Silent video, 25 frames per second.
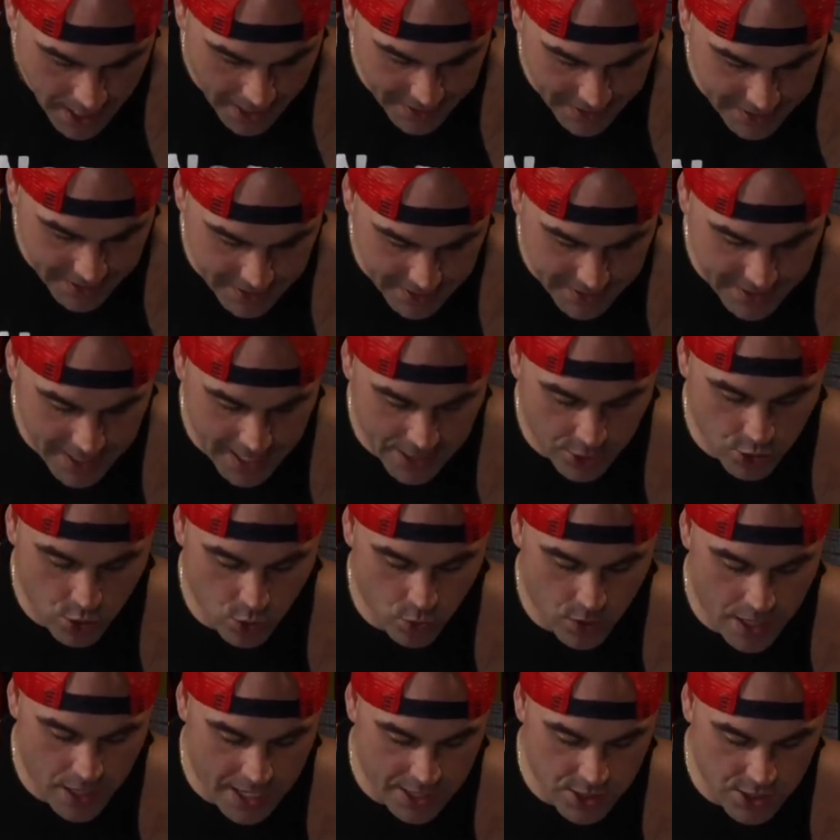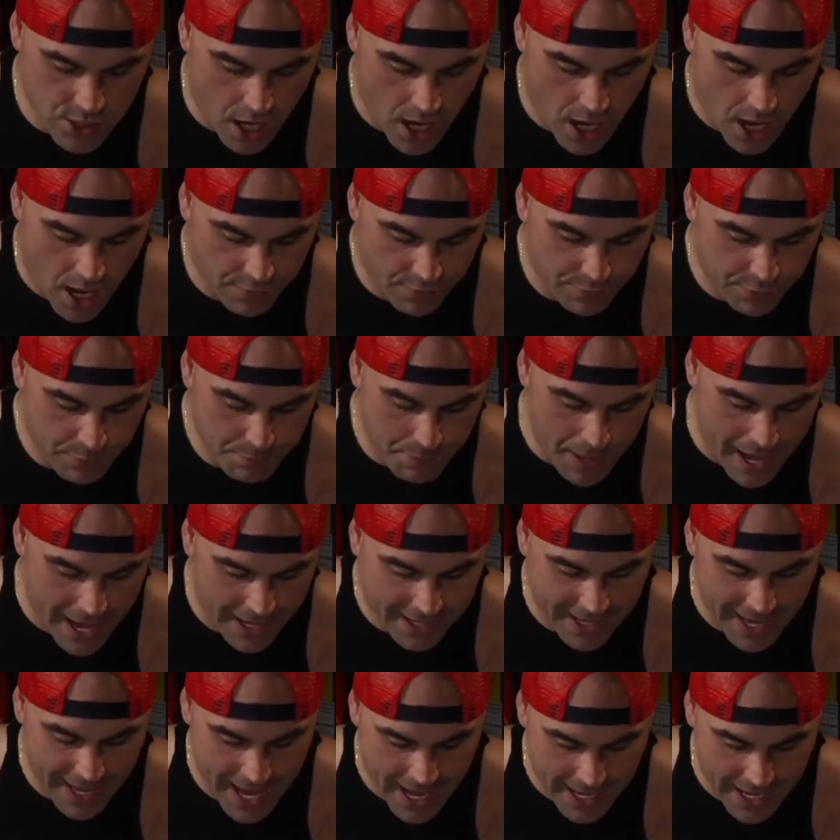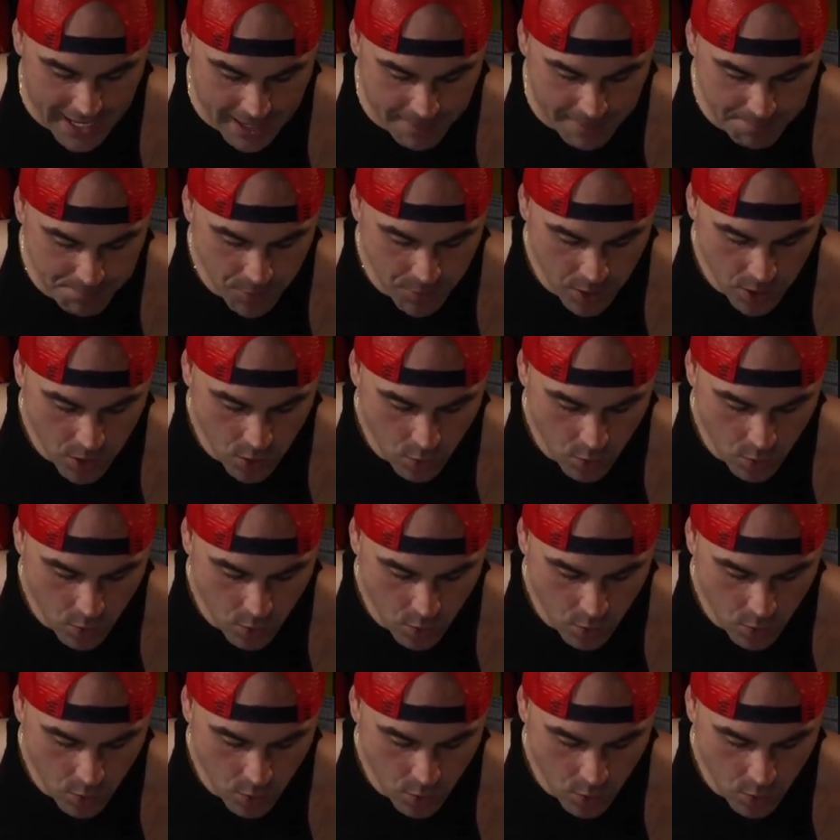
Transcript: I did take two days off. Back at it.